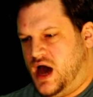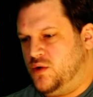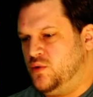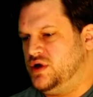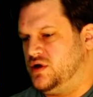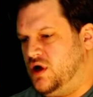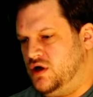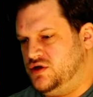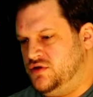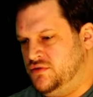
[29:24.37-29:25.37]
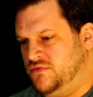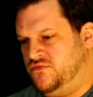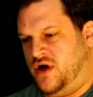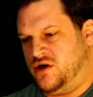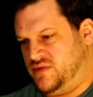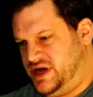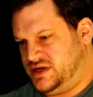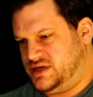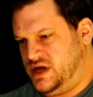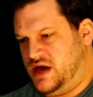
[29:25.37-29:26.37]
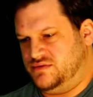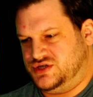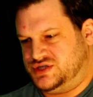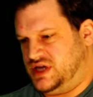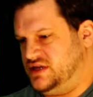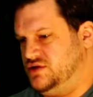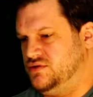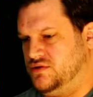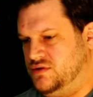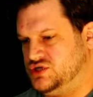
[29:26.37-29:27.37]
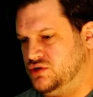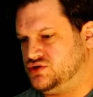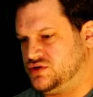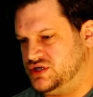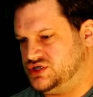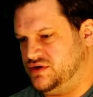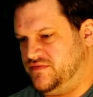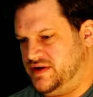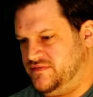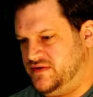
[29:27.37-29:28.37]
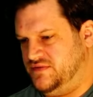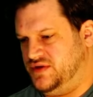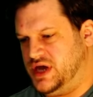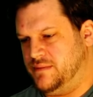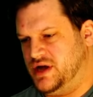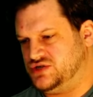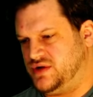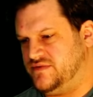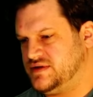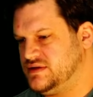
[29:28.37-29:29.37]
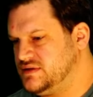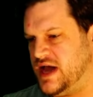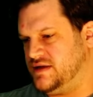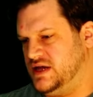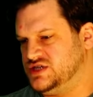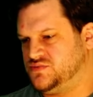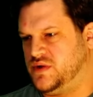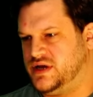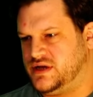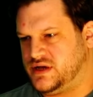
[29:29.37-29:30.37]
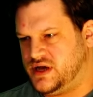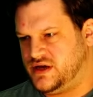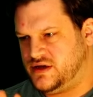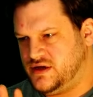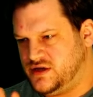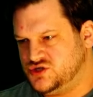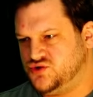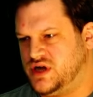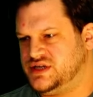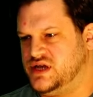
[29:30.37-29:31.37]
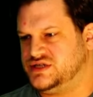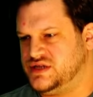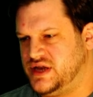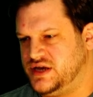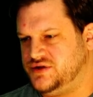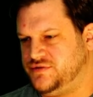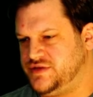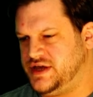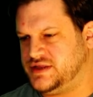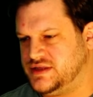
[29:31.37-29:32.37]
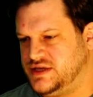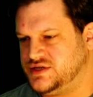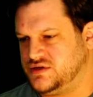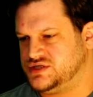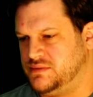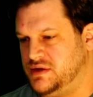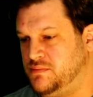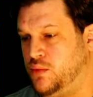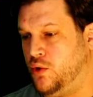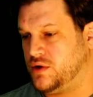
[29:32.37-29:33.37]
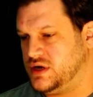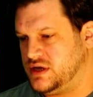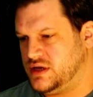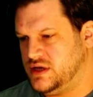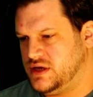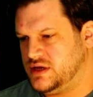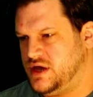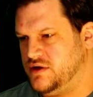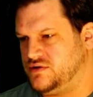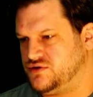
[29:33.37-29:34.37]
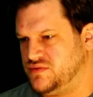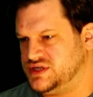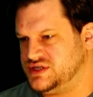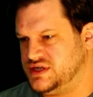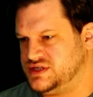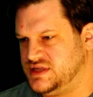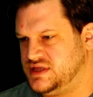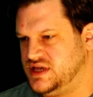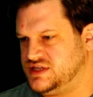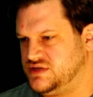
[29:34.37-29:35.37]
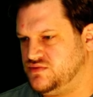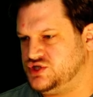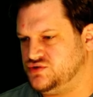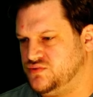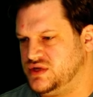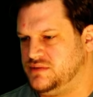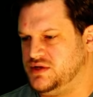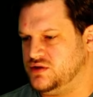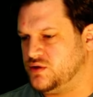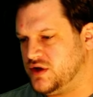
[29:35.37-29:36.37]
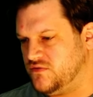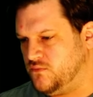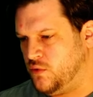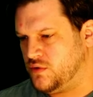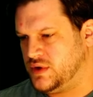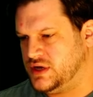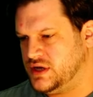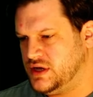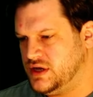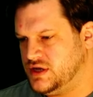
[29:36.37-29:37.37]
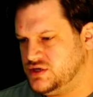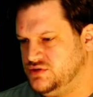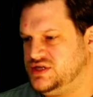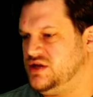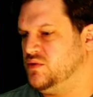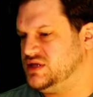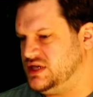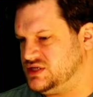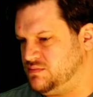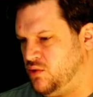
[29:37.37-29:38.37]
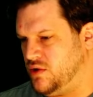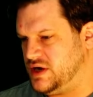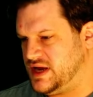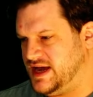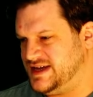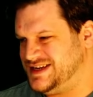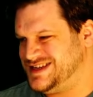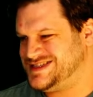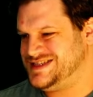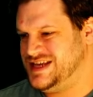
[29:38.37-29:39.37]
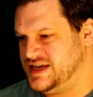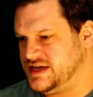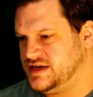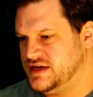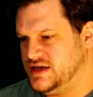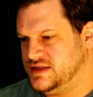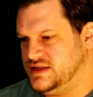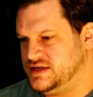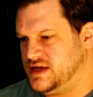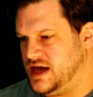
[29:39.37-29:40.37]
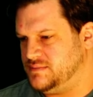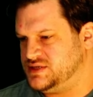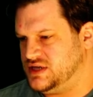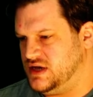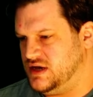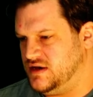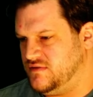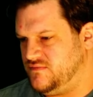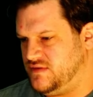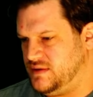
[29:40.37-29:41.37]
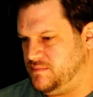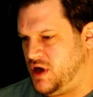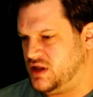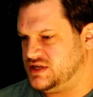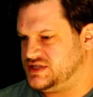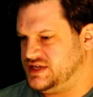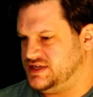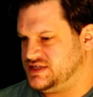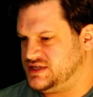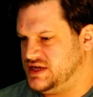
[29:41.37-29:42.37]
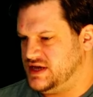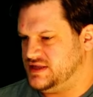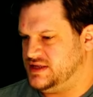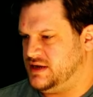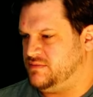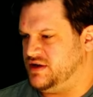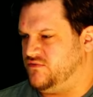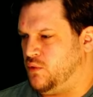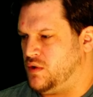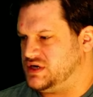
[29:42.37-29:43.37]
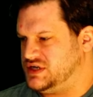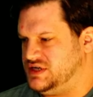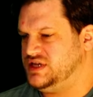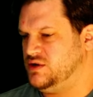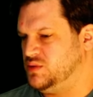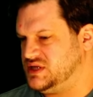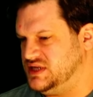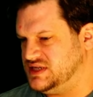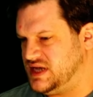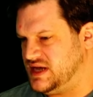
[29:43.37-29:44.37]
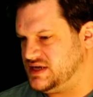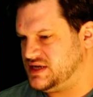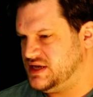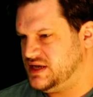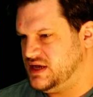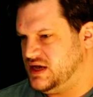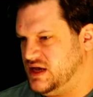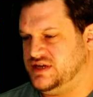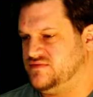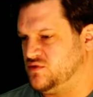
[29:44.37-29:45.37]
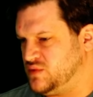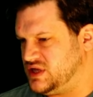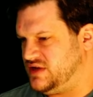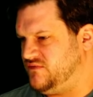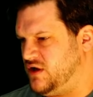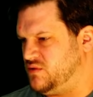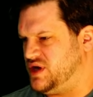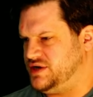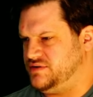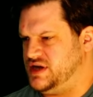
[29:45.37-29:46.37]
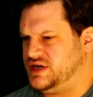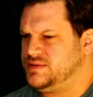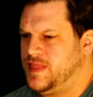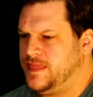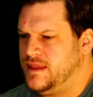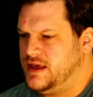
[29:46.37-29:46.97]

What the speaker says: I wouldn't call you far right. I would just say that you're a social conservative, if you get my drift. So yeah, I just want to kind of draw attention that I do think that these are some important characteristics and things that we should really be looking forward to seeing what they support and seeing the types of policies that they bring forward to deal with dissent, to see if they're really far right or not.